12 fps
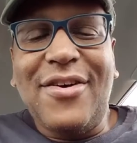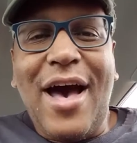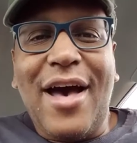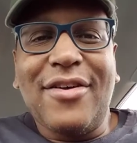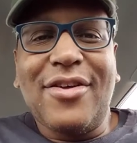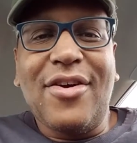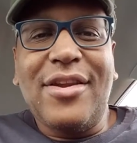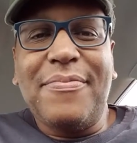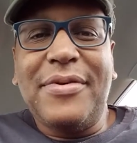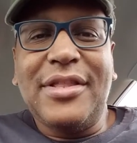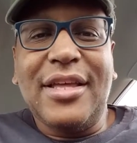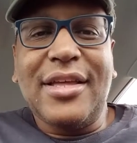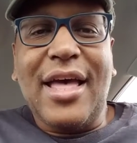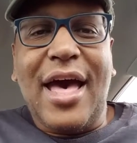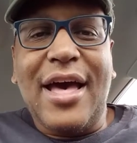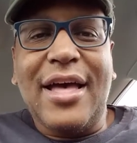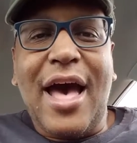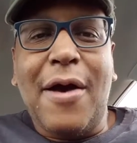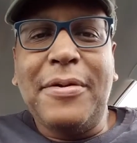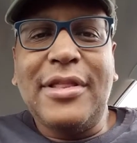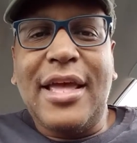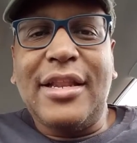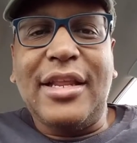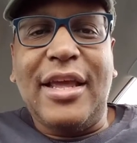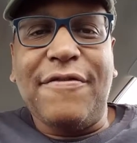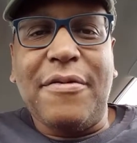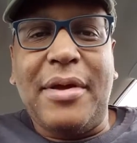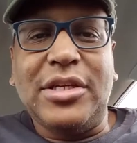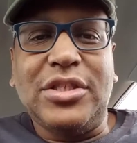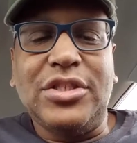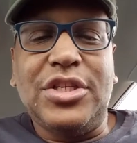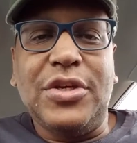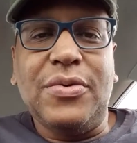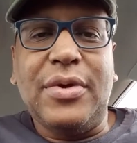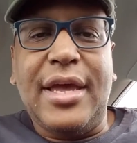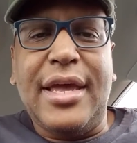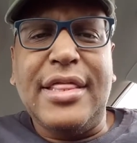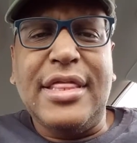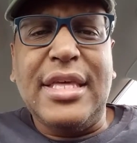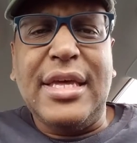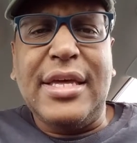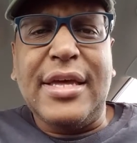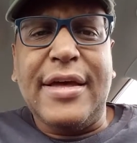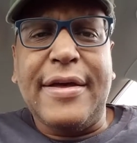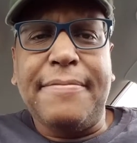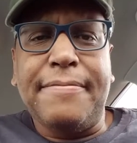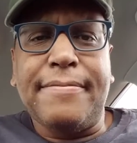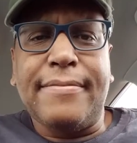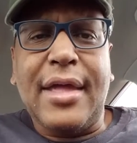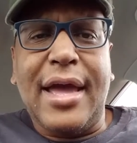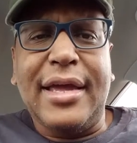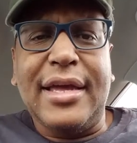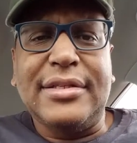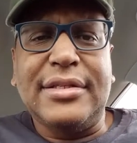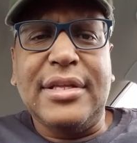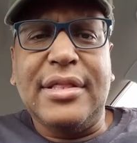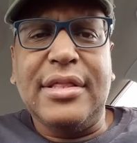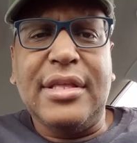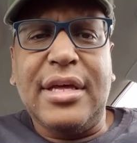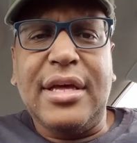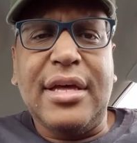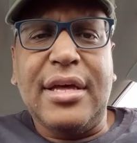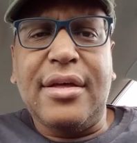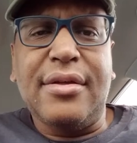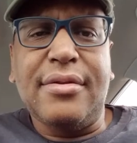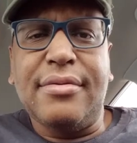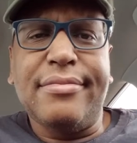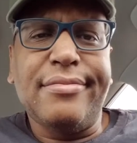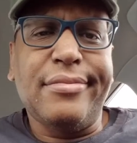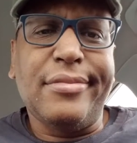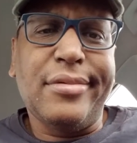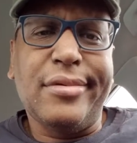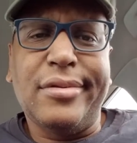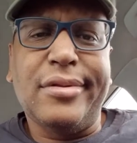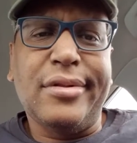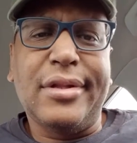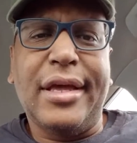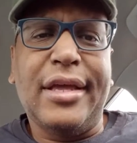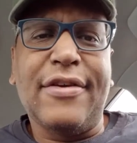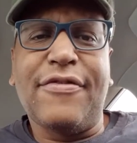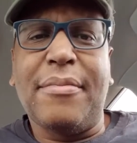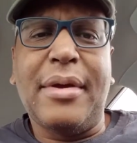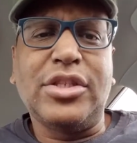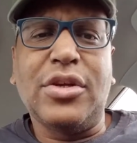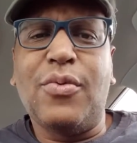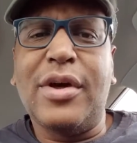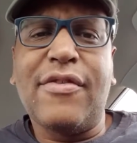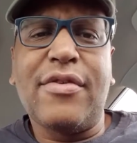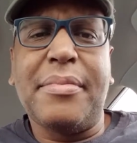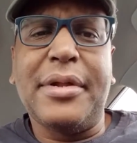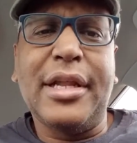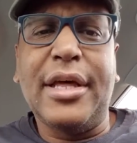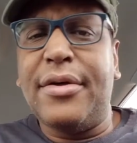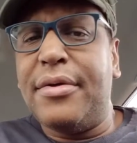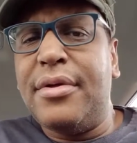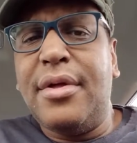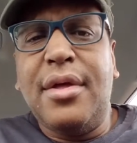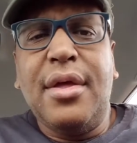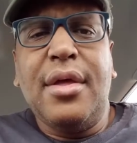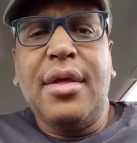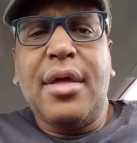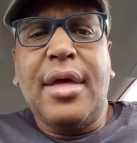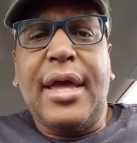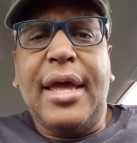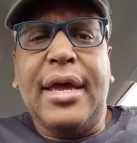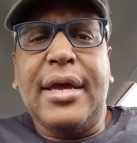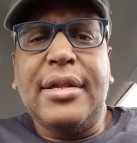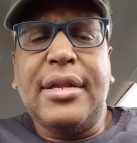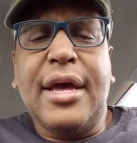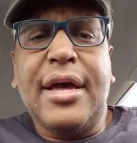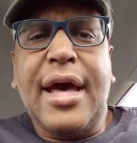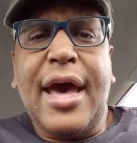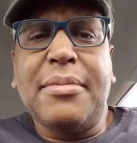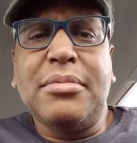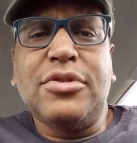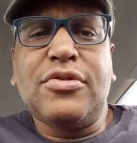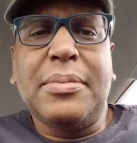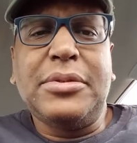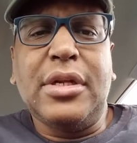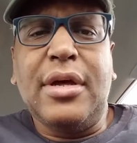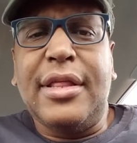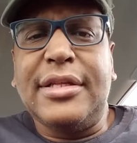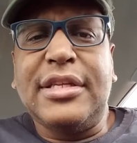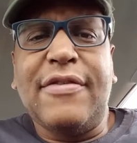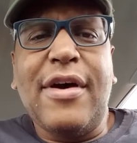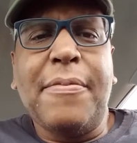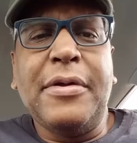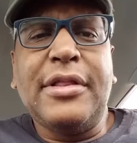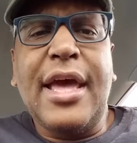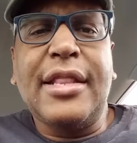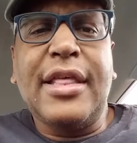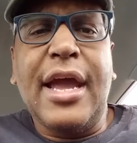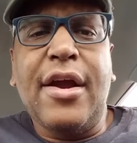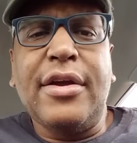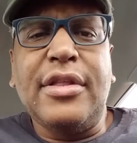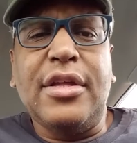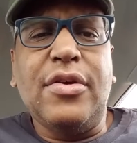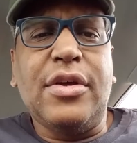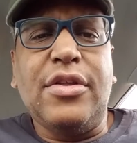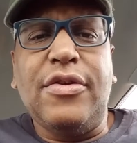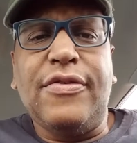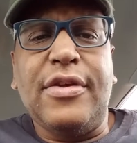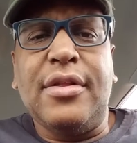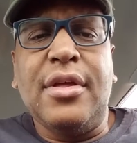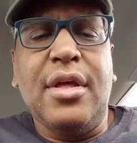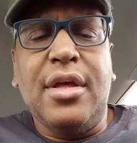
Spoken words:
I'll go ahead and put I'll put that information too in the, I guess in the link information or whatever below, and item description, all that stuff. I'll put that there, and then you can use it,